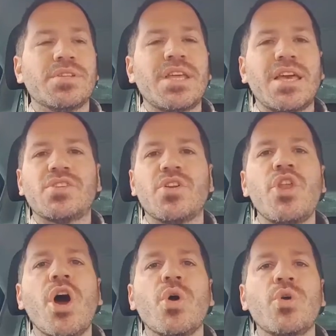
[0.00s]
mistakes
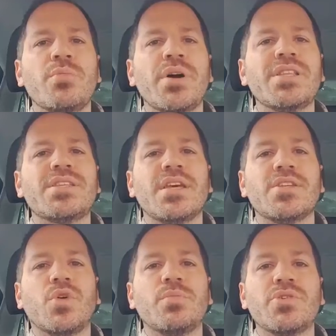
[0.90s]
are known, but
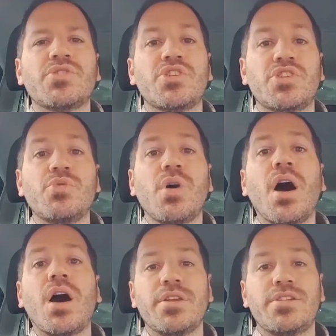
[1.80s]
it's almost
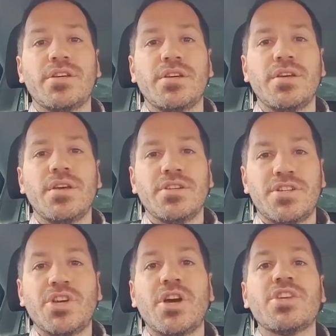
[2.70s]
too hard to
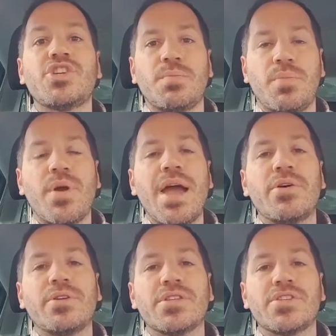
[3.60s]
turn the ship
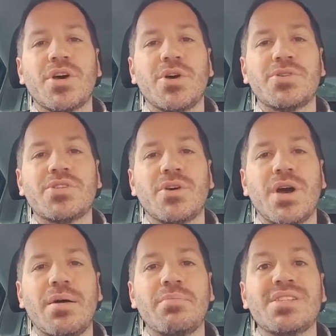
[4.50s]
around, and so
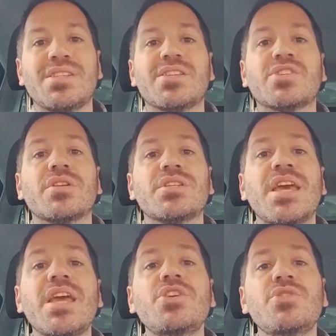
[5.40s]
businesses
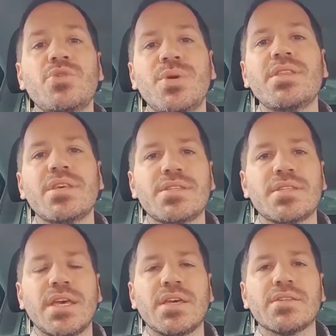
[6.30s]
continue doing
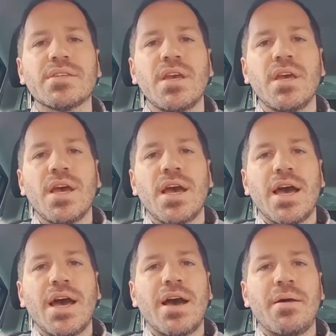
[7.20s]
these things
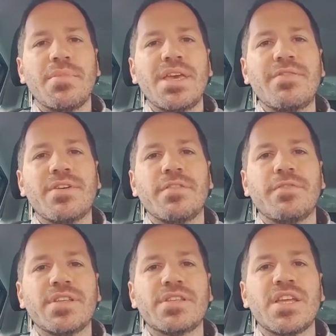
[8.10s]
even
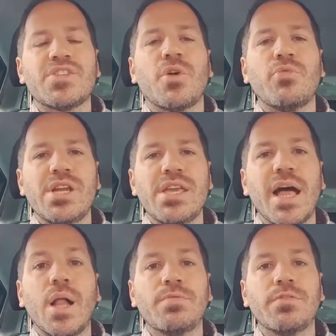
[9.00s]
if it's not
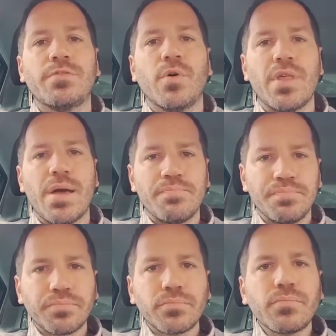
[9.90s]
really helpful for
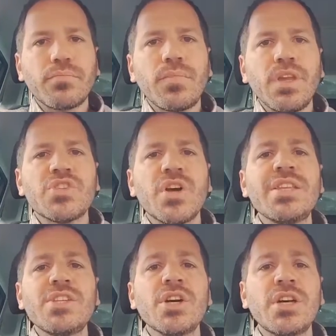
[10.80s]
them.
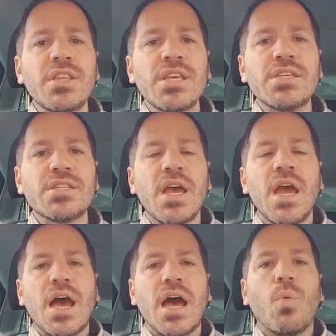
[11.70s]
So let's look at these
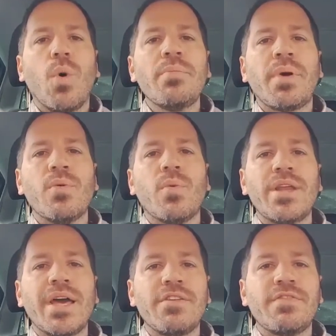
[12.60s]
one by
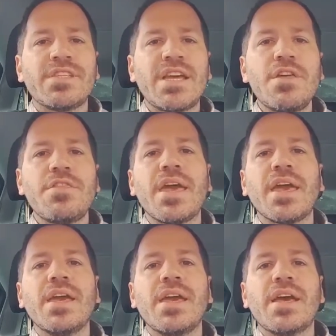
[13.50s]
one, and if there's
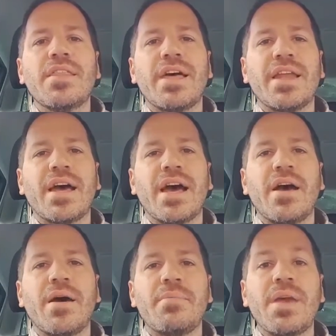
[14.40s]
anything
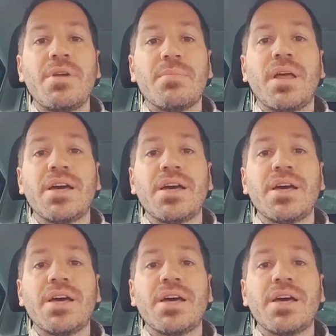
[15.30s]
that maybe